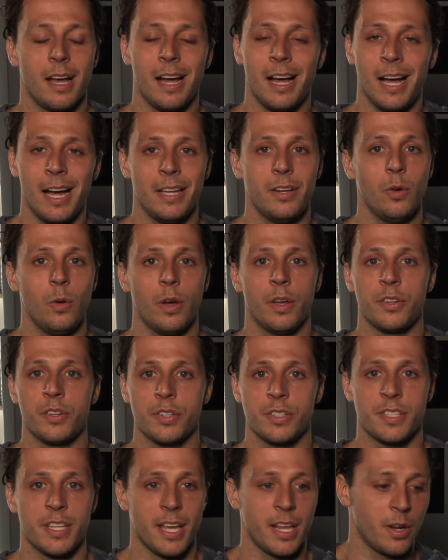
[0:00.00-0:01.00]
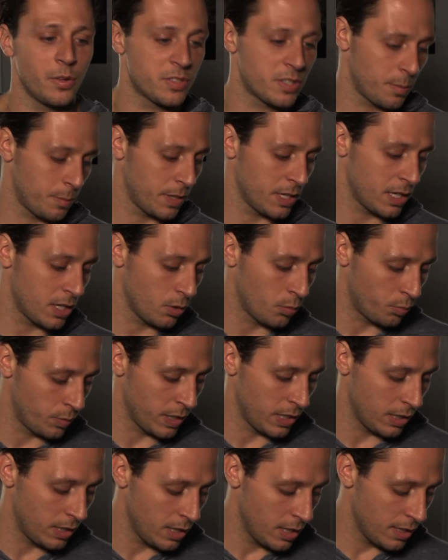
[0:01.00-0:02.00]
I don't understand how somebody could
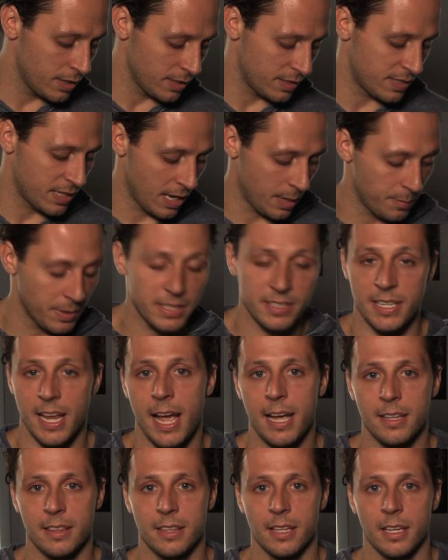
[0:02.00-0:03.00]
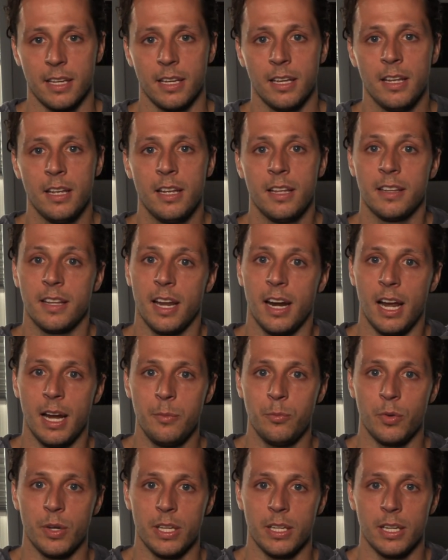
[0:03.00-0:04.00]
read the same exact thing that
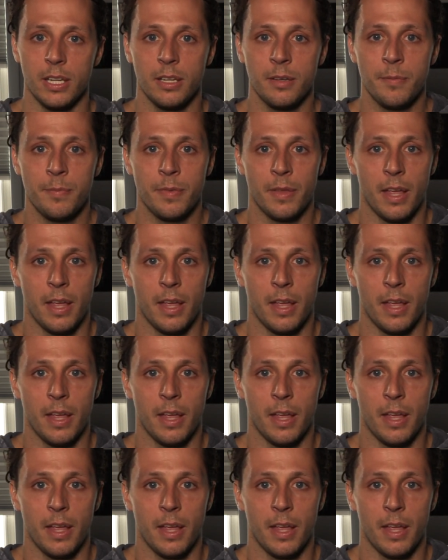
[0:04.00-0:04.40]
I'm reading